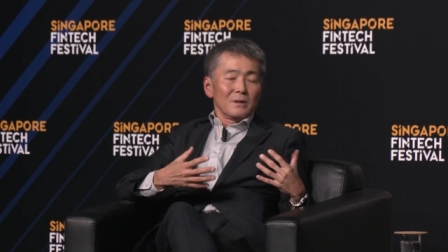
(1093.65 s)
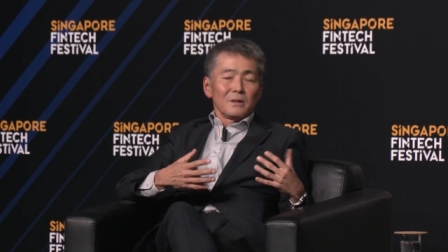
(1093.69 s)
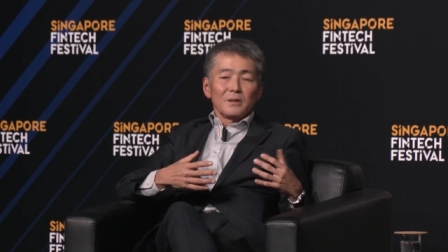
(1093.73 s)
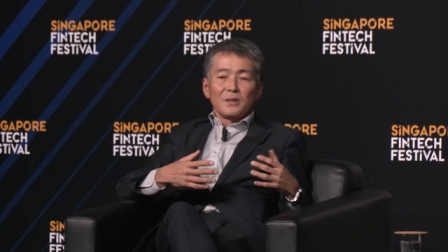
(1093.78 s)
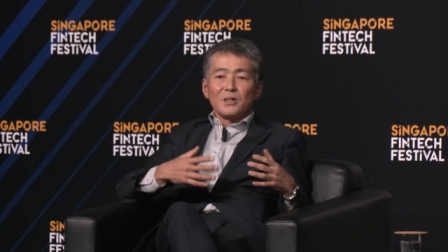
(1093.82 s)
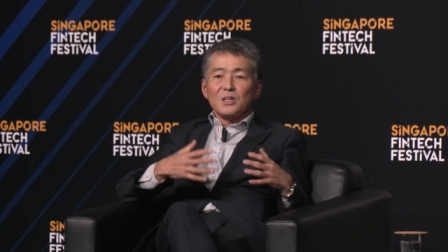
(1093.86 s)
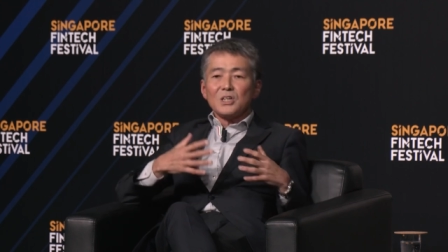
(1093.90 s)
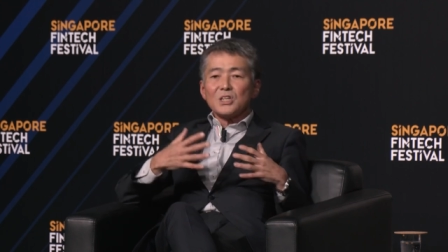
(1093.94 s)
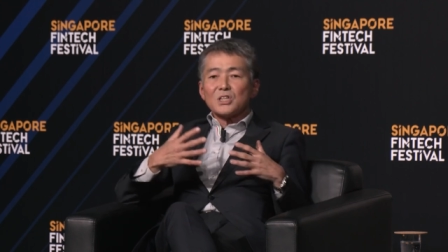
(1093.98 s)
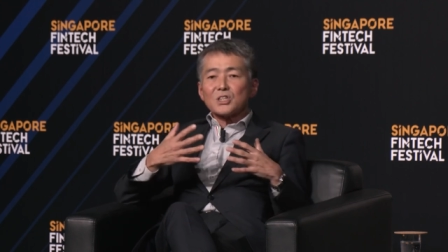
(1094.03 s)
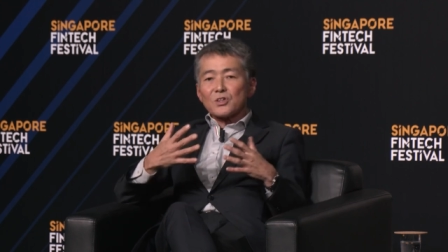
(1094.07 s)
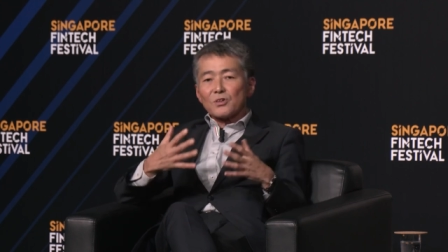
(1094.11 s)

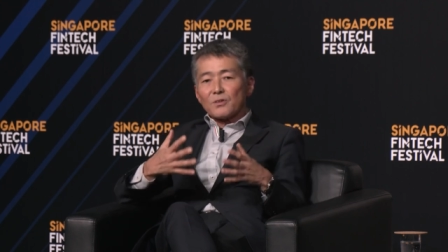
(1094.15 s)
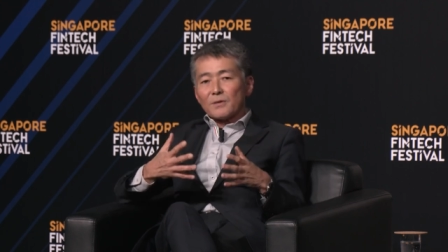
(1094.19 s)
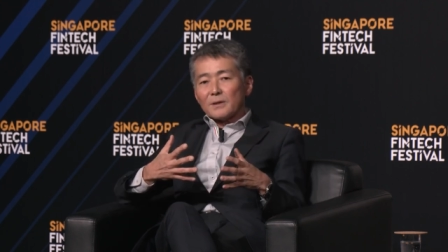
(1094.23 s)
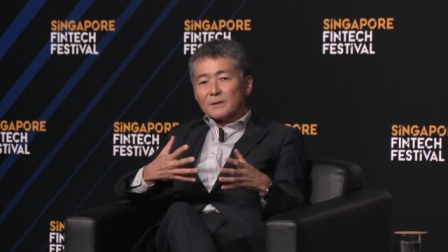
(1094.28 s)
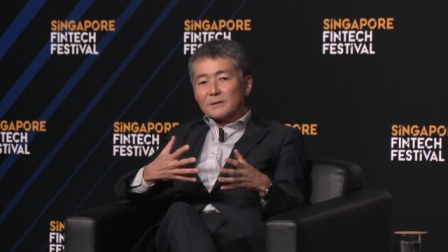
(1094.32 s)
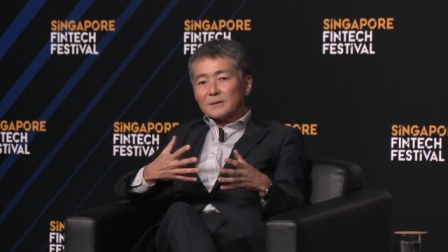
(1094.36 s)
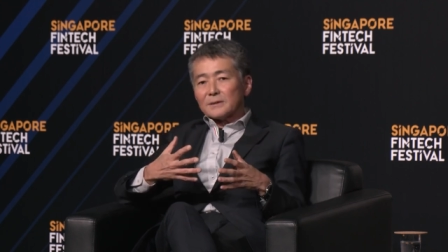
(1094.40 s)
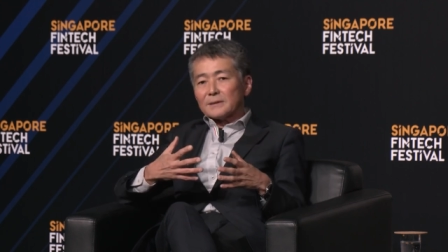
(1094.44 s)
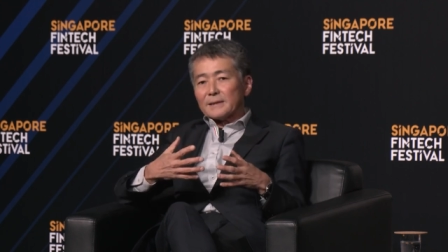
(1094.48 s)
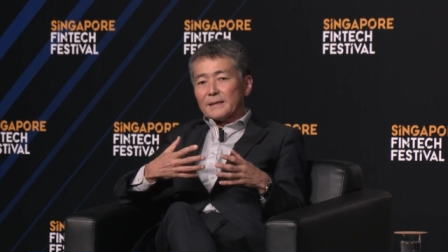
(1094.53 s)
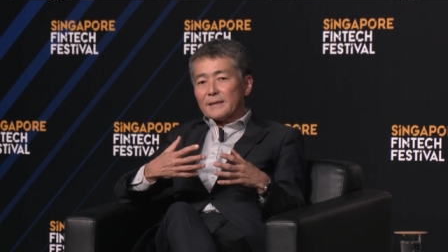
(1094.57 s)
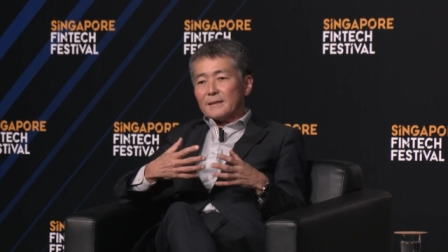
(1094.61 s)

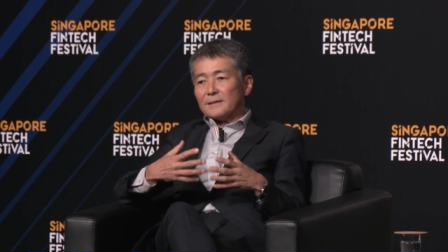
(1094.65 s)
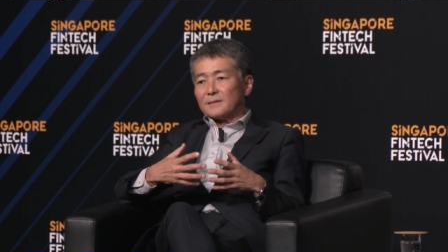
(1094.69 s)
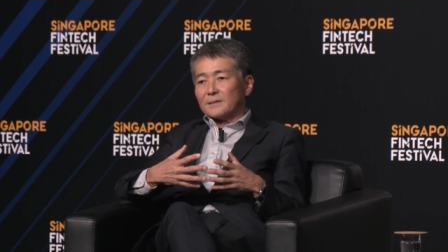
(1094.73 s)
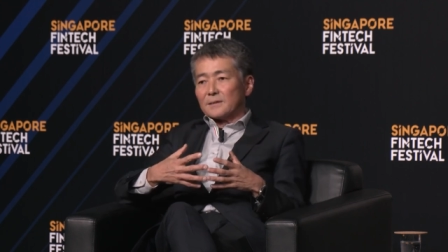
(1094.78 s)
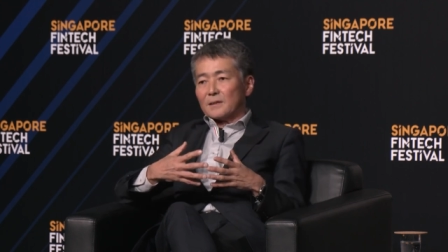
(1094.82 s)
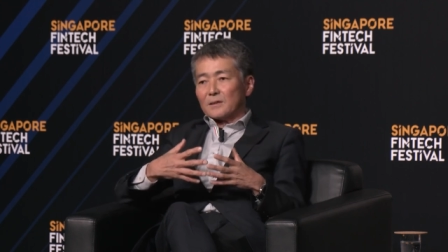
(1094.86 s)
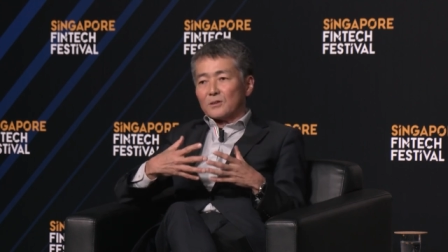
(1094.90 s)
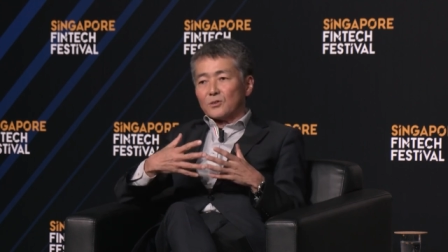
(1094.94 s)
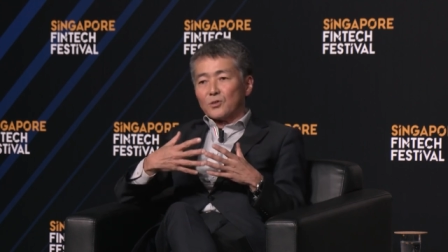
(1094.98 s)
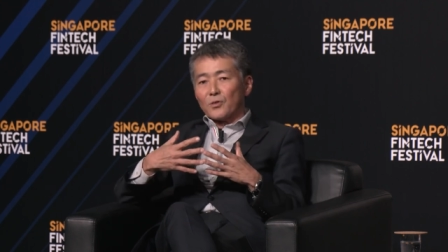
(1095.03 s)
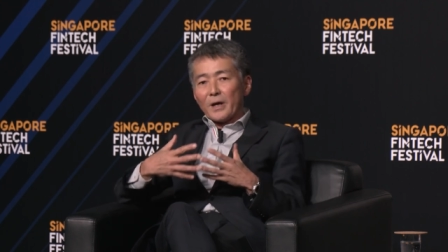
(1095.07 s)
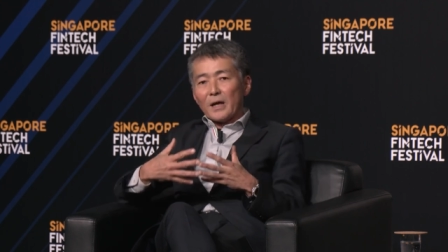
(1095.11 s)
Insurance is
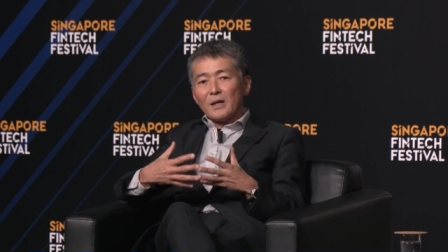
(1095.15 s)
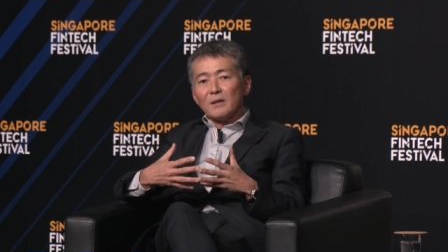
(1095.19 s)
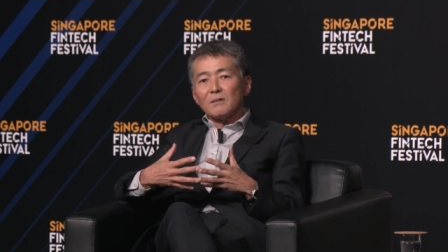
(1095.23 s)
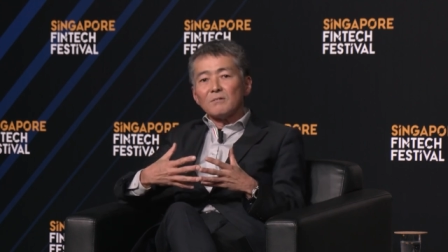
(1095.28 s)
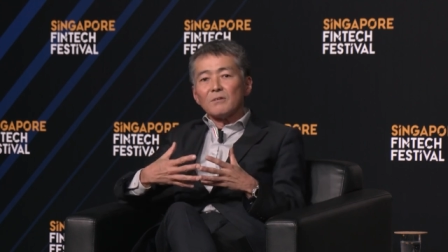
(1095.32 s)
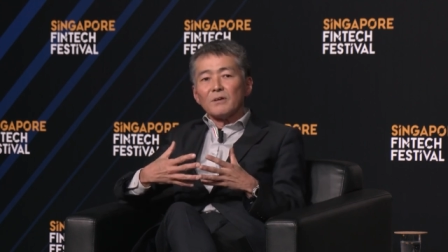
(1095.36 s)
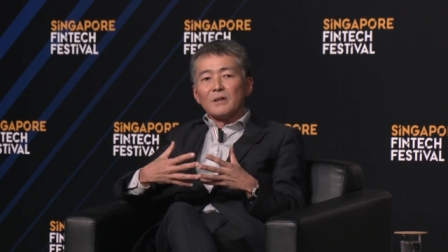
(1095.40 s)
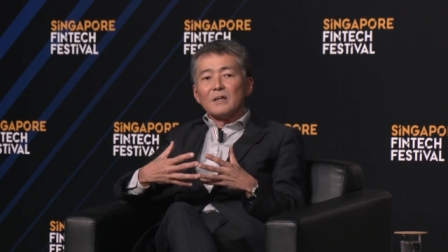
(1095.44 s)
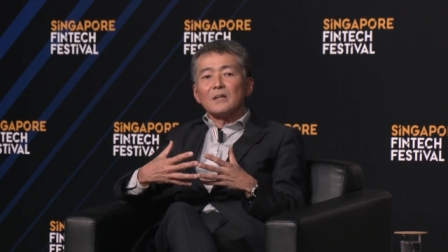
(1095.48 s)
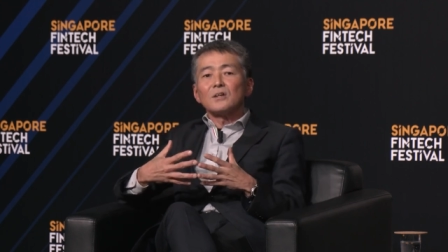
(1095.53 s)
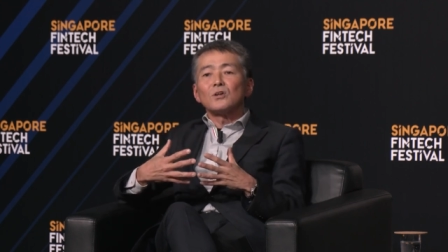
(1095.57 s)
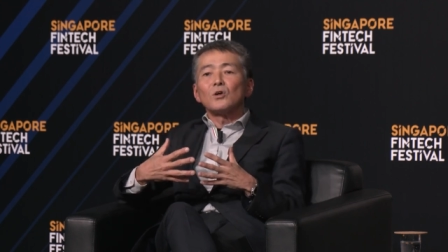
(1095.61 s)
a
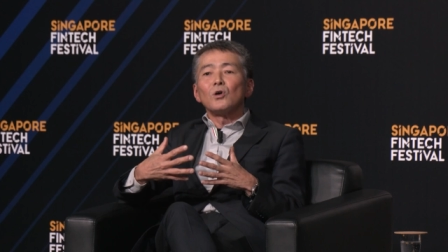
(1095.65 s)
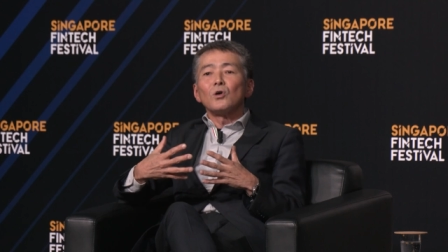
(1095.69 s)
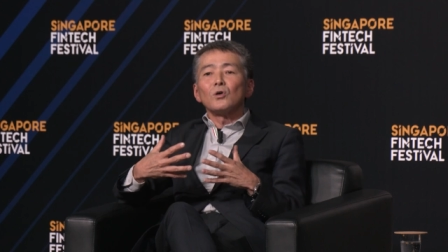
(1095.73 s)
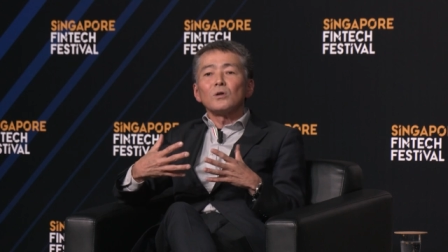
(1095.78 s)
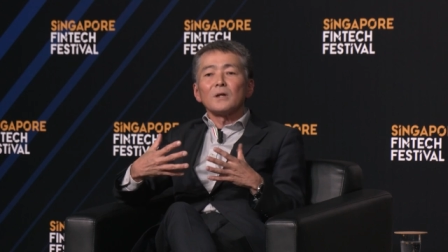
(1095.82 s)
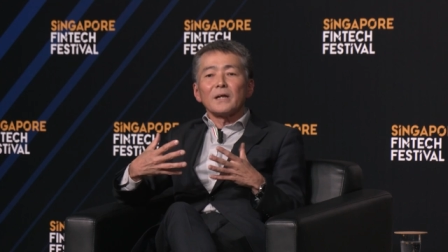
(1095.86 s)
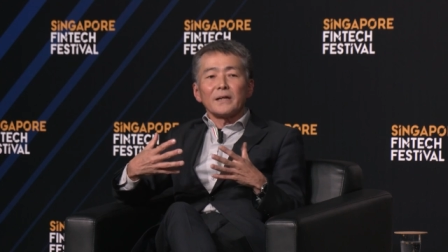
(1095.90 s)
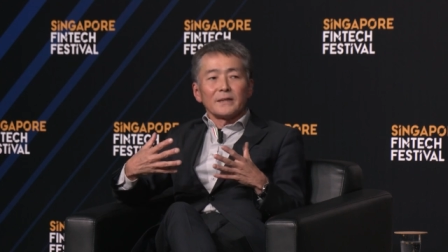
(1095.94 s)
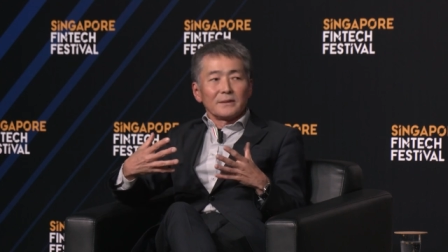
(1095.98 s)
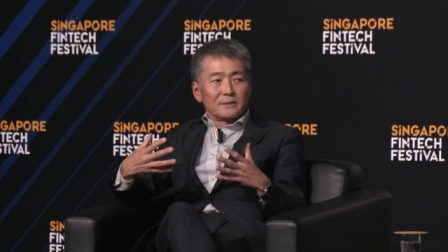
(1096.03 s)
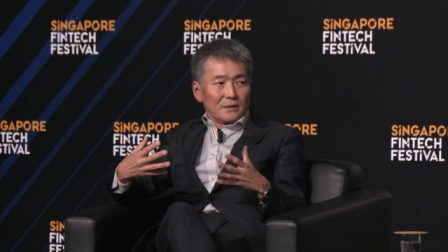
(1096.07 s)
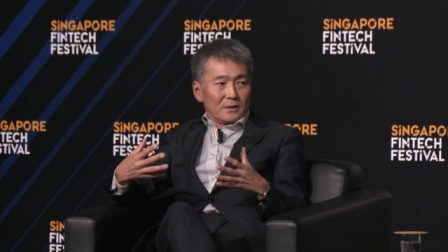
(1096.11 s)
great
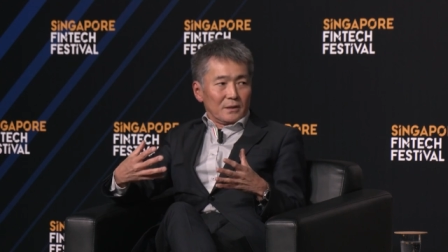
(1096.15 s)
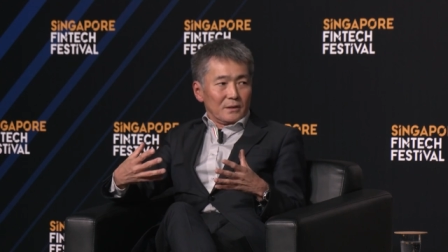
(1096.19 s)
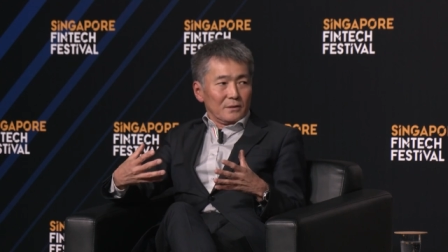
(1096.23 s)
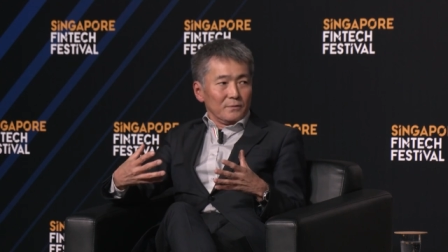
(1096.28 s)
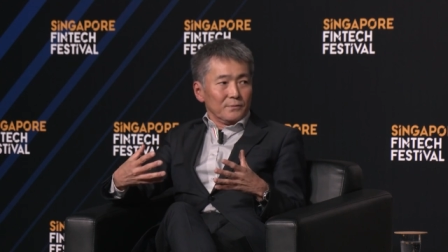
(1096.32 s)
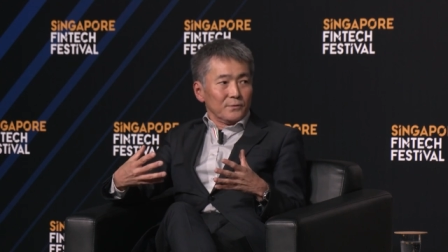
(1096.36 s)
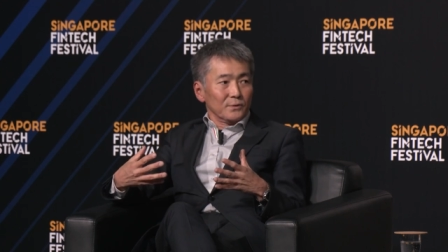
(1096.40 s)
equalizer